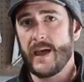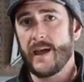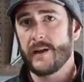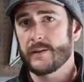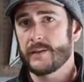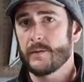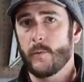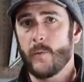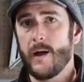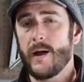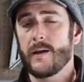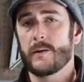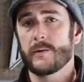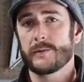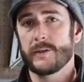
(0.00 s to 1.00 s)
out in the
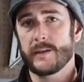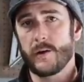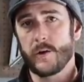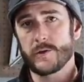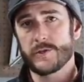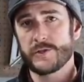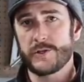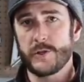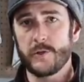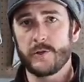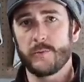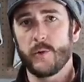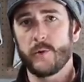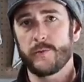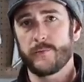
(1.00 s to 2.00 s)
wild that are
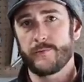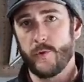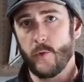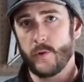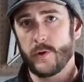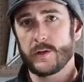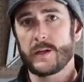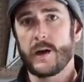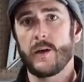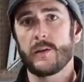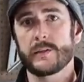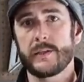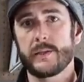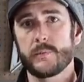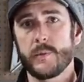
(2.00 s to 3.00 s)
suitable for a
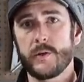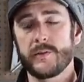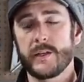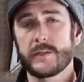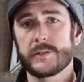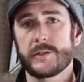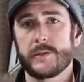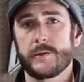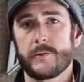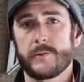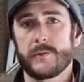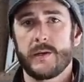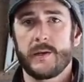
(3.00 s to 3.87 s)
colony to move into.